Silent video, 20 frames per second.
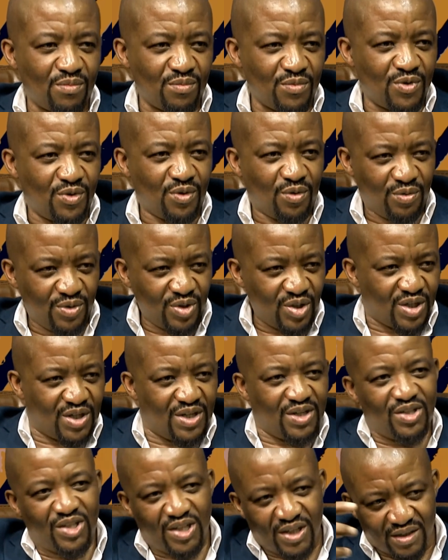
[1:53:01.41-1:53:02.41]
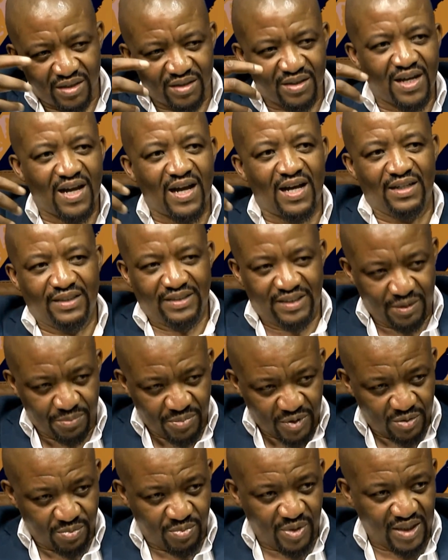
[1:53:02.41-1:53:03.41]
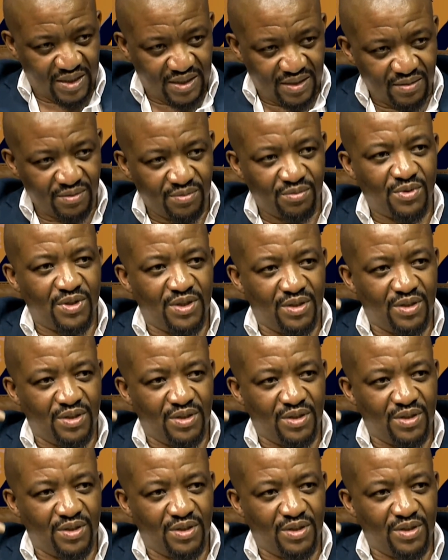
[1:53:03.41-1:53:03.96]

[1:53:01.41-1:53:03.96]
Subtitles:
your initial culture perspective, where